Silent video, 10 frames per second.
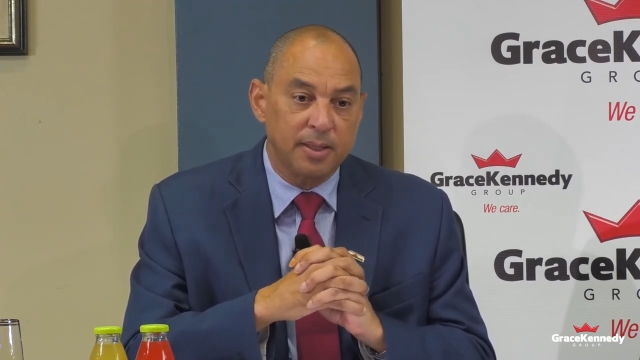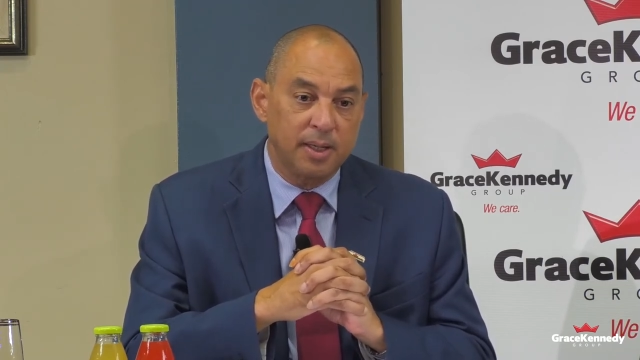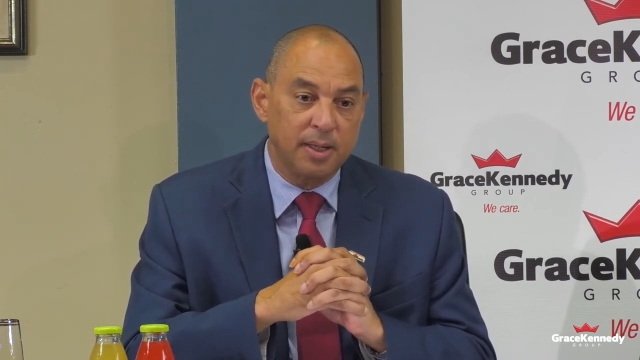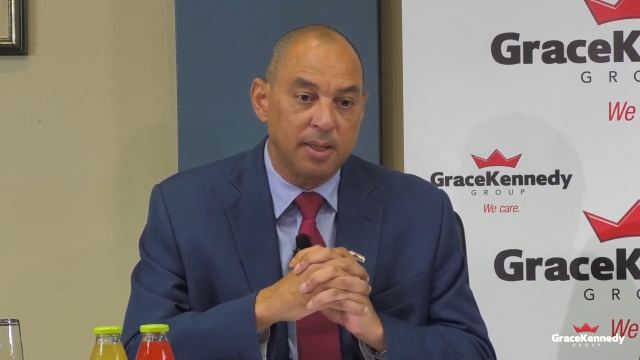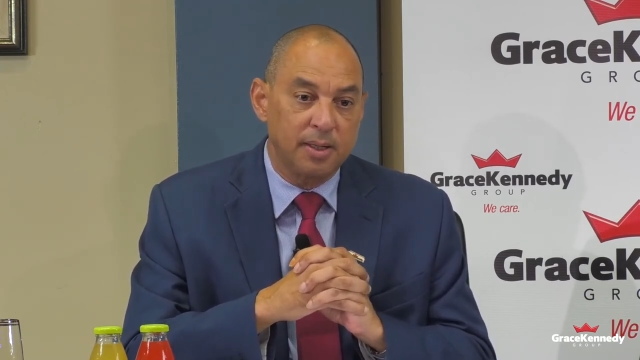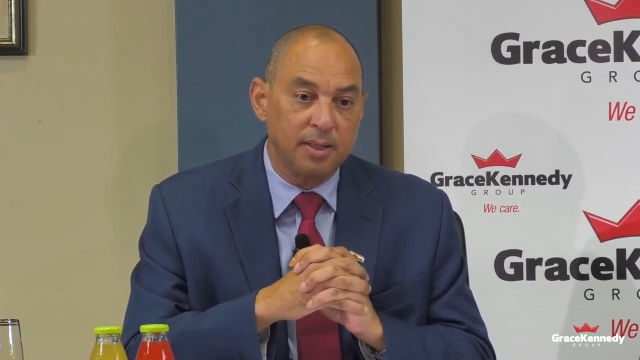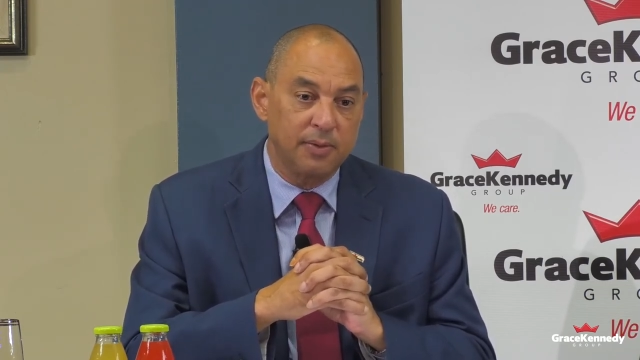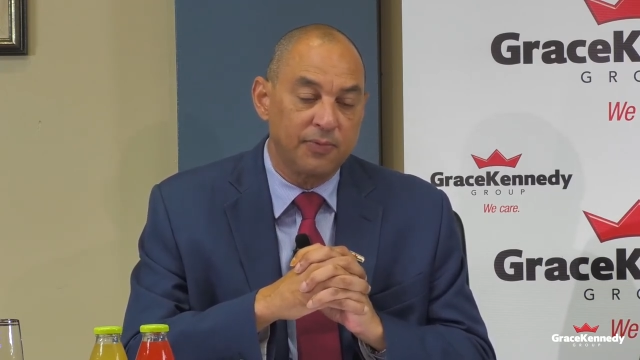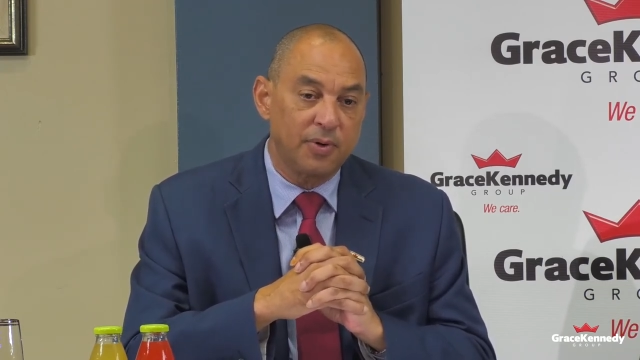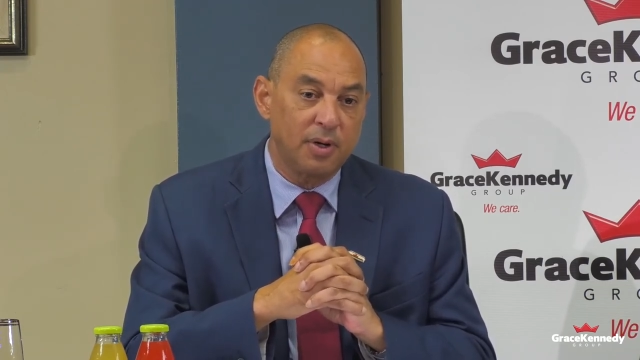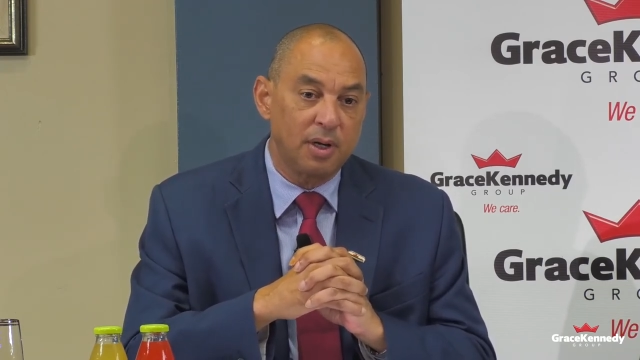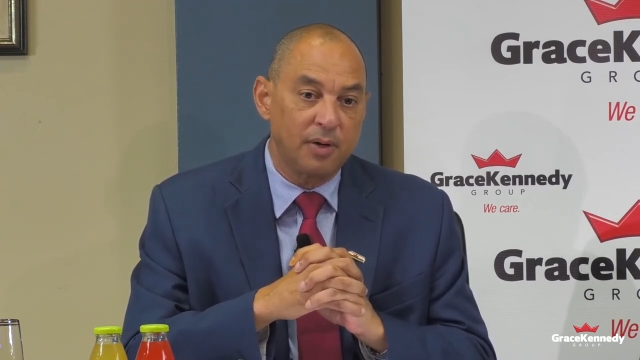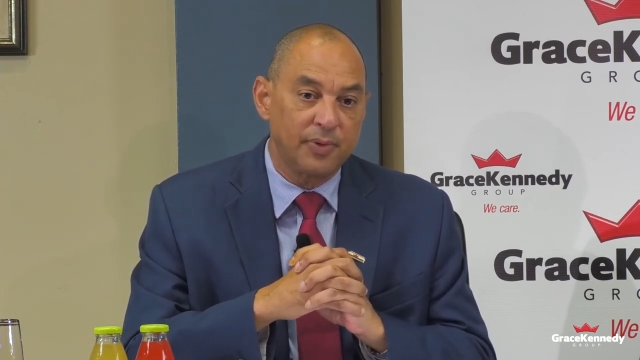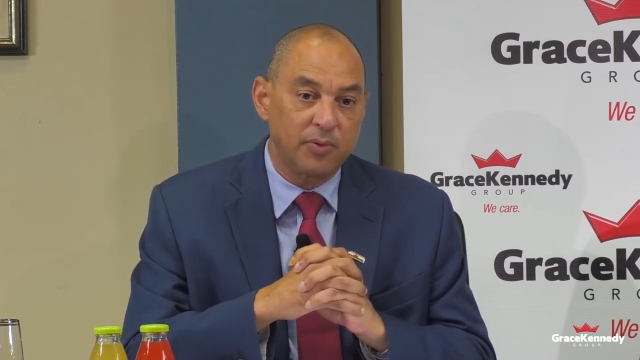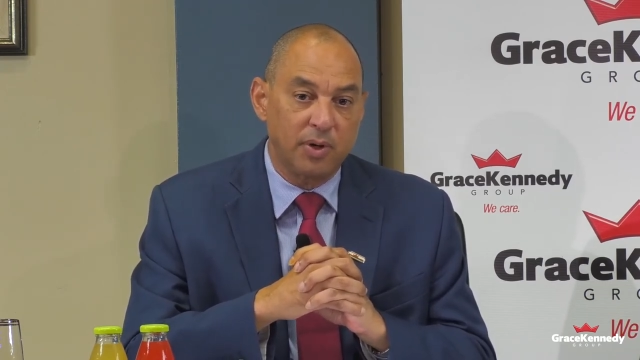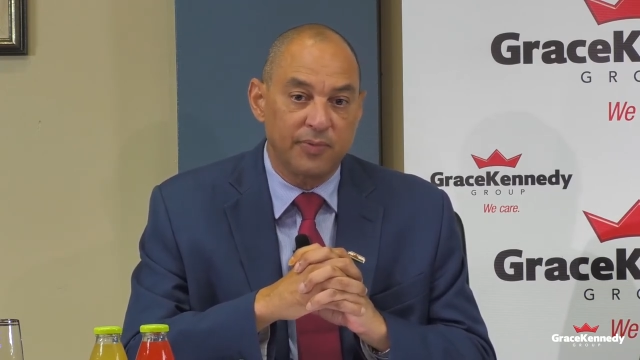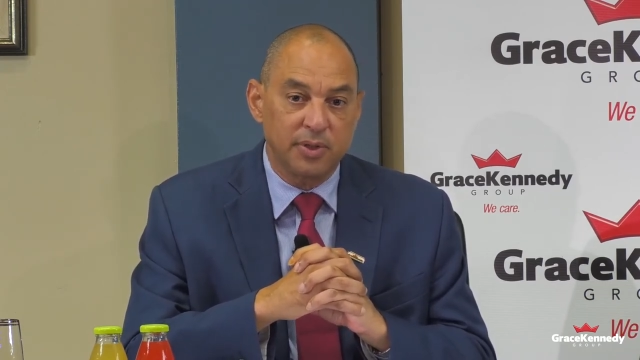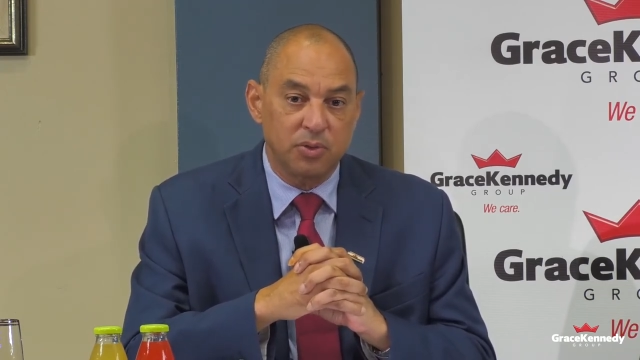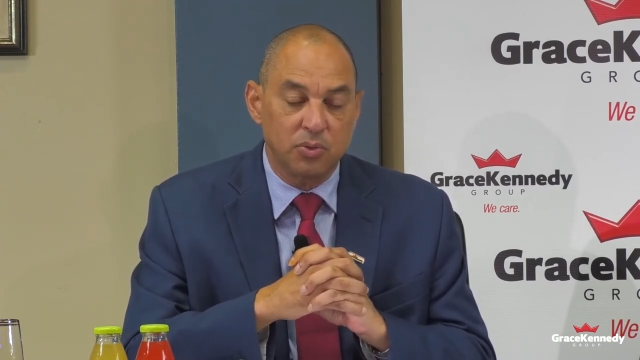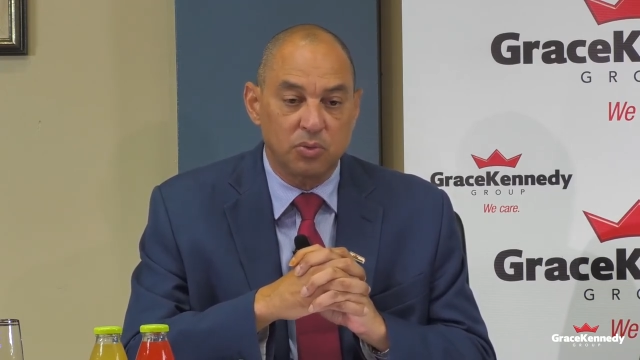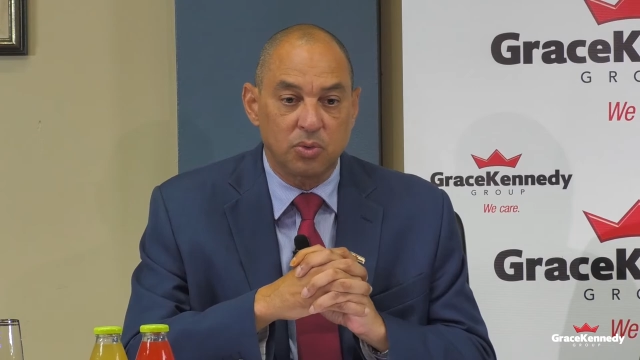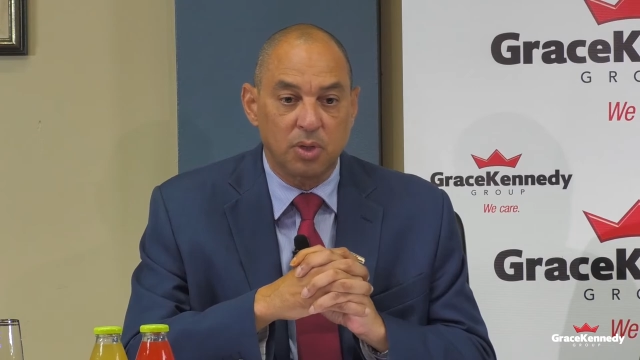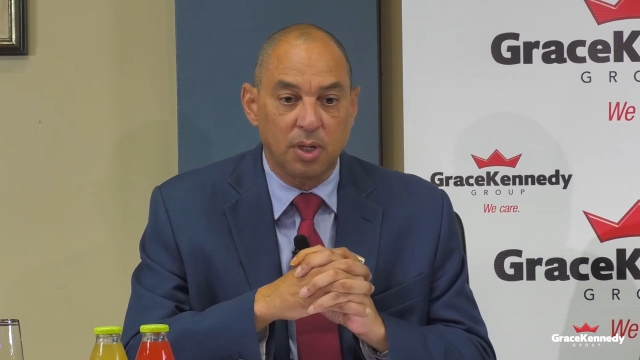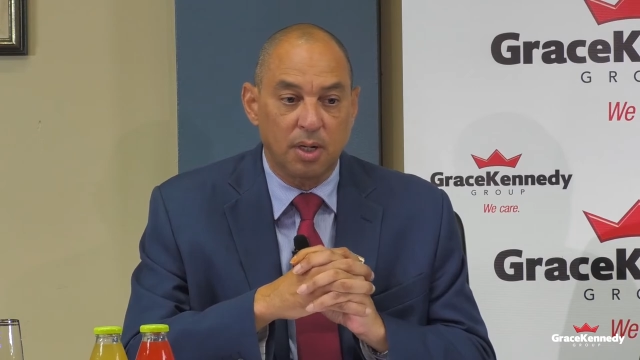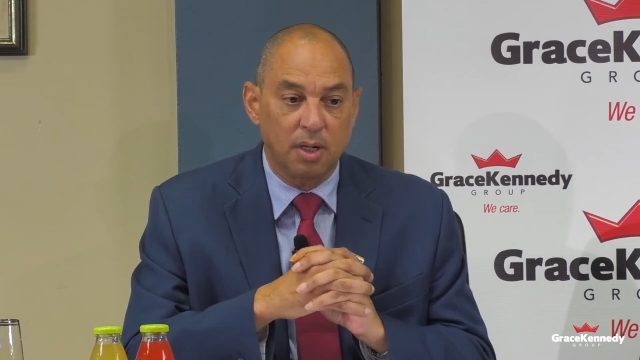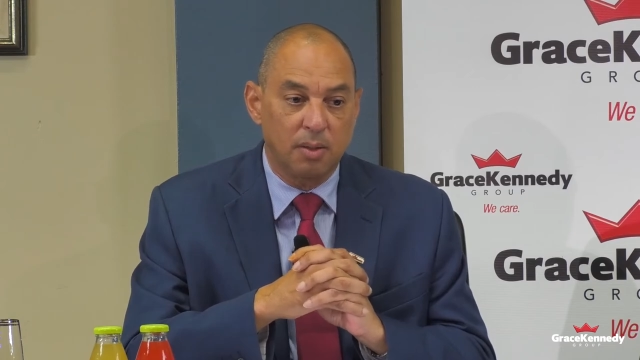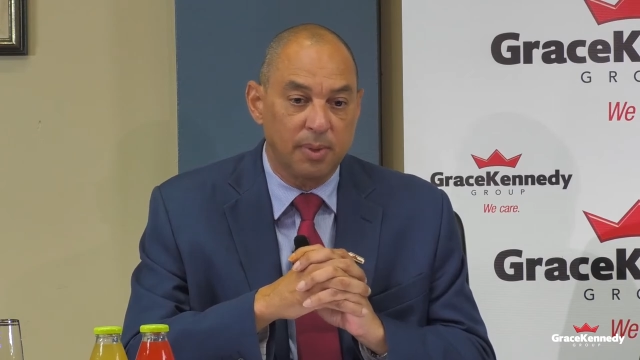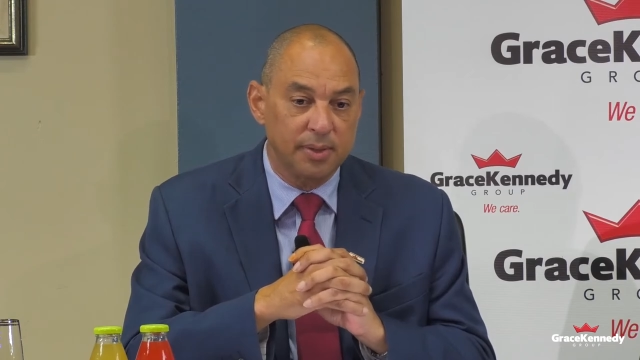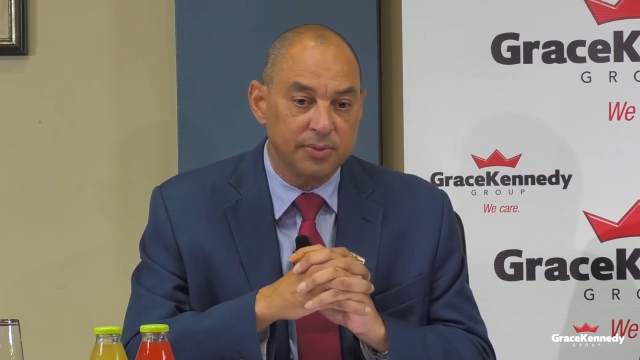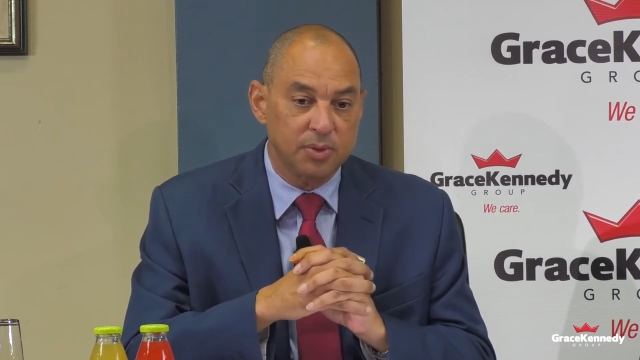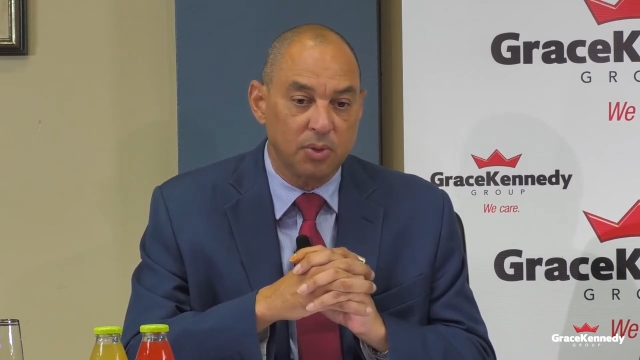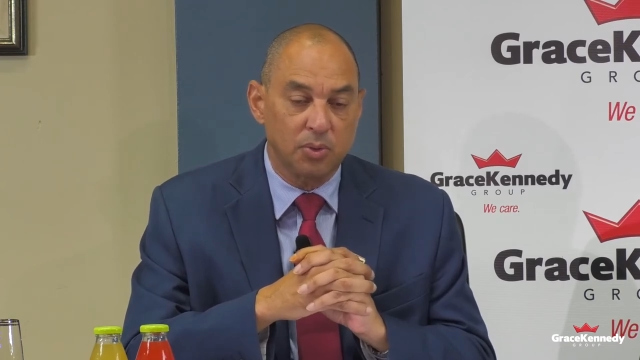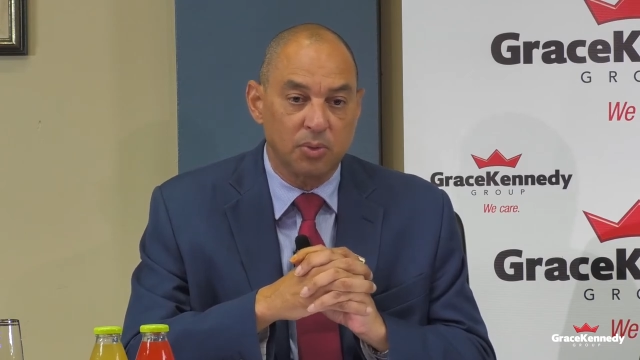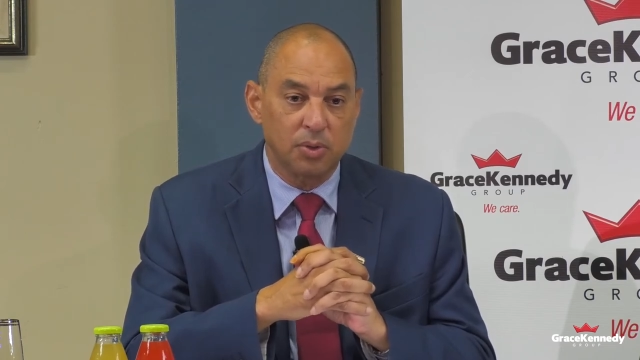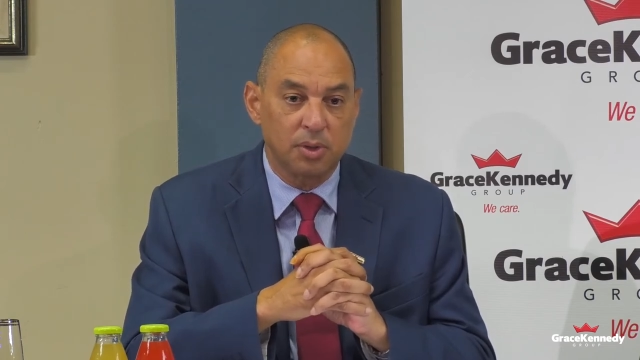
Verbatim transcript: The, the fall off in revenue um, has now